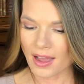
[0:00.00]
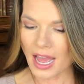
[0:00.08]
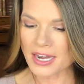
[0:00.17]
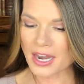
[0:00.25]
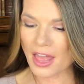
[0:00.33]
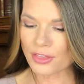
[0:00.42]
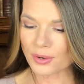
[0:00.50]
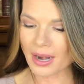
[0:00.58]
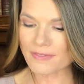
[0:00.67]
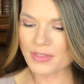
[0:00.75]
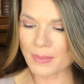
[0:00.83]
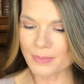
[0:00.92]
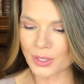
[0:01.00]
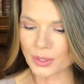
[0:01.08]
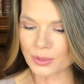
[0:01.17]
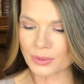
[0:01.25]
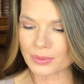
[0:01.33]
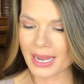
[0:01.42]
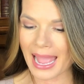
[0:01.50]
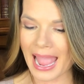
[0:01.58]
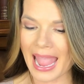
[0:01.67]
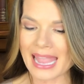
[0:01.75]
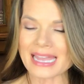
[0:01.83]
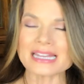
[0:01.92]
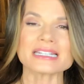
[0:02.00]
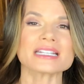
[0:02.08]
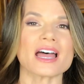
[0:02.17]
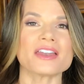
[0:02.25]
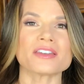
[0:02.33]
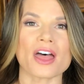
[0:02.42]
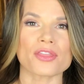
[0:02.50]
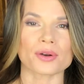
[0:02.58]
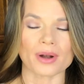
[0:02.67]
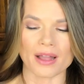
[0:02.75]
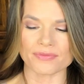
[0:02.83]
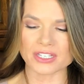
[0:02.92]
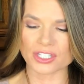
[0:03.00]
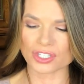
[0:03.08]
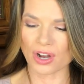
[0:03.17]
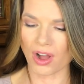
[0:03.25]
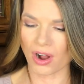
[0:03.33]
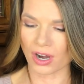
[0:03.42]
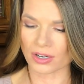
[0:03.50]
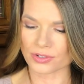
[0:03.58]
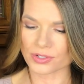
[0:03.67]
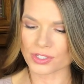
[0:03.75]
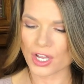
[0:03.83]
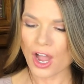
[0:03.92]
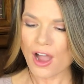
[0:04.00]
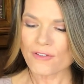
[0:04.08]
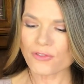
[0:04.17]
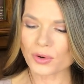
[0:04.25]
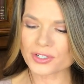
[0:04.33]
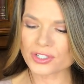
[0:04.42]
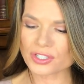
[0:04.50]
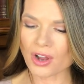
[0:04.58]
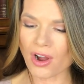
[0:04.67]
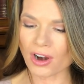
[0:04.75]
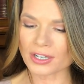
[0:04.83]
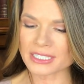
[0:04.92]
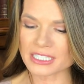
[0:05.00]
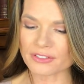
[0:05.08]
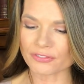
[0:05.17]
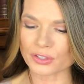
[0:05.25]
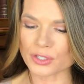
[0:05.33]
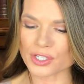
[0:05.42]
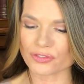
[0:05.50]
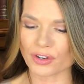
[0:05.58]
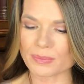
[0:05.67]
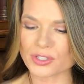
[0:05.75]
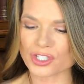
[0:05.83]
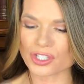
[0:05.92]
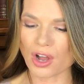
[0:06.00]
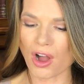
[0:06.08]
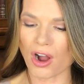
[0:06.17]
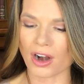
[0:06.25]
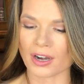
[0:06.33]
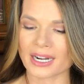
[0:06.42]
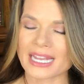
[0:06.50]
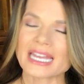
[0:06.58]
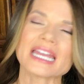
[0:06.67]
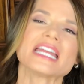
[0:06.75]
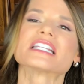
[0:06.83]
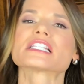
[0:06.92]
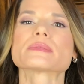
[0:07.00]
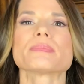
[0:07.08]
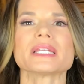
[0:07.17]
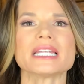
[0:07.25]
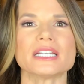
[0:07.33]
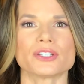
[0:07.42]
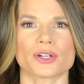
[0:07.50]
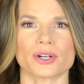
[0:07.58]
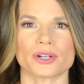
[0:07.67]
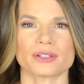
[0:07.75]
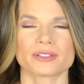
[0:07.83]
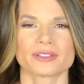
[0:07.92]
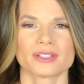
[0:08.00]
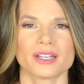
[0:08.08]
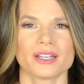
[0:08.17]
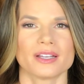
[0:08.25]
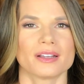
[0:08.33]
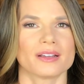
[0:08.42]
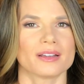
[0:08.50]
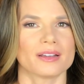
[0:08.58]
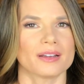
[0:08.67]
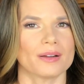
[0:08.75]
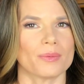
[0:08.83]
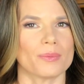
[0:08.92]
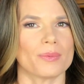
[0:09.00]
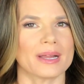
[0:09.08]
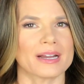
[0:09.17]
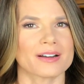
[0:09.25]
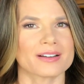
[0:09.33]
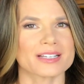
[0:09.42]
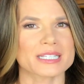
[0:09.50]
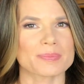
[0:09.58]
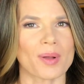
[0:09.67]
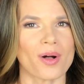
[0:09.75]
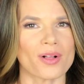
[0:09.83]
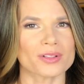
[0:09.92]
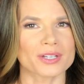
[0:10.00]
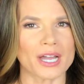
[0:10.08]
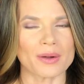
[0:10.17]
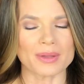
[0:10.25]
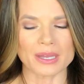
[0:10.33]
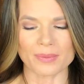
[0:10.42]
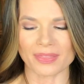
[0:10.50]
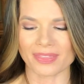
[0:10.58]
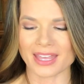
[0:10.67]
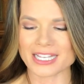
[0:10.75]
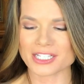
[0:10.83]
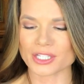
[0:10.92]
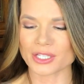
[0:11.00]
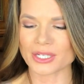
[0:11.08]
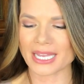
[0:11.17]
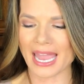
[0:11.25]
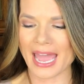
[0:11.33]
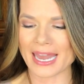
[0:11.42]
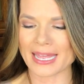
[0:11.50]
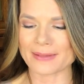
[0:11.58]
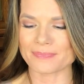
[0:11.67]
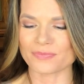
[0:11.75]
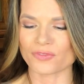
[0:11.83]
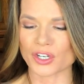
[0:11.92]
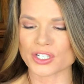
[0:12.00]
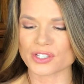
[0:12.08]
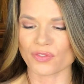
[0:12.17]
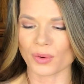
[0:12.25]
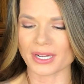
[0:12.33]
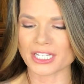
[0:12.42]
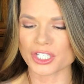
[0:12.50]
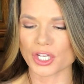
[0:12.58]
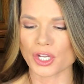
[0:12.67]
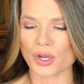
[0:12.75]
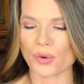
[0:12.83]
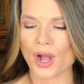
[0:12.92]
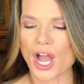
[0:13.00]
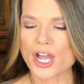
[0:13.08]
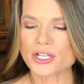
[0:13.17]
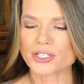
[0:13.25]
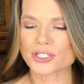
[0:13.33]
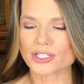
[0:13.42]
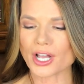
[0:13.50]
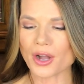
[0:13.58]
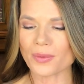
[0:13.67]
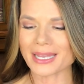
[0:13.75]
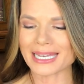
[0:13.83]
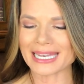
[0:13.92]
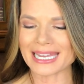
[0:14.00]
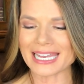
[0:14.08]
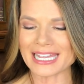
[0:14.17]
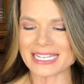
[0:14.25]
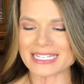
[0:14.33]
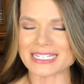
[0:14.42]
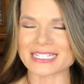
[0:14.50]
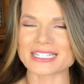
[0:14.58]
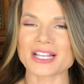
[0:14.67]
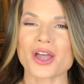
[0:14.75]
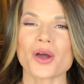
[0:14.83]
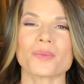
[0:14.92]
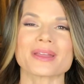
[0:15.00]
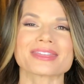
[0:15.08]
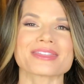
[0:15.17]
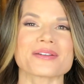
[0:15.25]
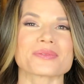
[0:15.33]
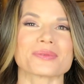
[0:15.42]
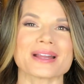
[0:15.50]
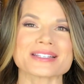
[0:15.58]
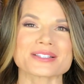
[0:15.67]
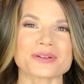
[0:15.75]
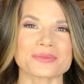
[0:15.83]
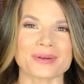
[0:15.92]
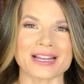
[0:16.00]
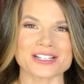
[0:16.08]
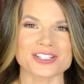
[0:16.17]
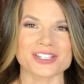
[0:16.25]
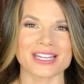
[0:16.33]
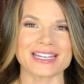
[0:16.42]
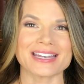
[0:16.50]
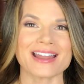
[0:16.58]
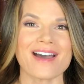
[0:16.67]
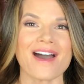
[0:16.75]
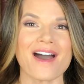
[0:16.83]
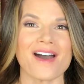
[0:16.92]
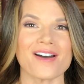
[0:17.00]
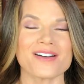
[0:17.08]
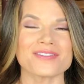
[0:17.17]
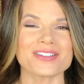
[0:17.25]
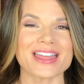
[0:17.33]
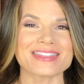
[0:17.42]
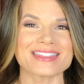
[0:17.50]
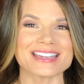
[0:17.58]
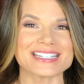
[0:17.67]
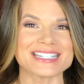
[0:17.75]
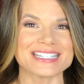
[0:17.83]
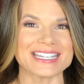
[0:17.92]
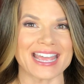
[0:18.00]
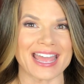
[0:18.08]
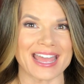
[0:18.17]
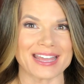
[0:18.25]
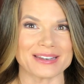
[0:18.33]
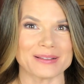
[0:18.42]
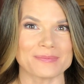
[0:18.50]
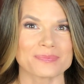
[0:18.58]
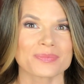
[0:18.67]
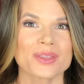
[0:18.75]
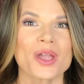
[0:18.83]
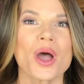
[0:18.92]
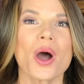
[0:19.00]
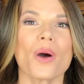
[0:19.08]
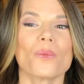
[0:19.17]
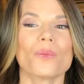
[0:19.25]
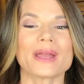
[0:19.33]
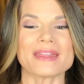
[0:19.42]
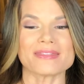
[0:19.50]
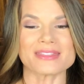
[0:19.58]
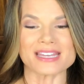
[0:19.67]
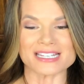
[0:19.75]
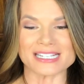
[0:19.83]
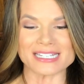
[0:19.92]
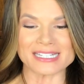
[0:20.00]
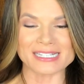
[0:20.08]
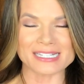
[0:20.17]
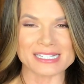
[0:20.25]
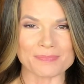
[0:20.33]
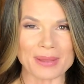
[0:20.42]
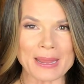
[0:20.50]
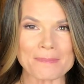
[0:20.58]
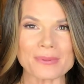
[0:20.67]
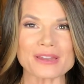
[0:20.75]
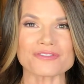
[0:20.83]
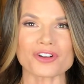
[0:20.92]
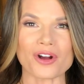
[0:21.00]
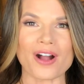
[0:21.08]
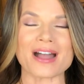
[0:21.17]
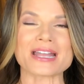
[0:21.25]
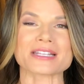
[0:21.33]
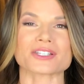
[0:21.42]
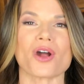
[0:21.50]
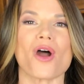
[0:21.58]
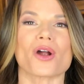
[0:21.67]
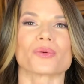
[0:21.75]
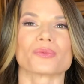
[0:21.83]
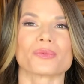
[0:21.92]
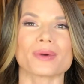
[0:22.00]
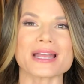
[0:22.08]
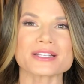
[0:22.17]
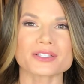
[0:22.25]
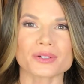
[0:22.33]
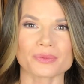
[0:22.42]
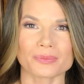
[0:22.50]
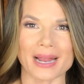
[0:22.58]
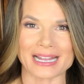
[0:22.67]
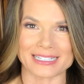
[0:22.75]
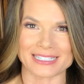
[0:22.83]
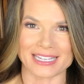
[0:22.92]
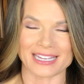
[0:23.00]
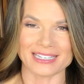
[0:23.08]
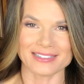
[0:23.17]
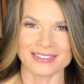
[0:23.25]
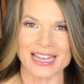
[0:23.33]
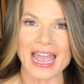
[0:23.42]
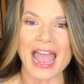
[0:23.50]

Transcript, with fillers: another of the moon and another of the stars. For star differs from star in splendor. Where is Paul going with this? Look at it, verse 42. So it is with the resurrection of the dead. When the people of Christ are resurrected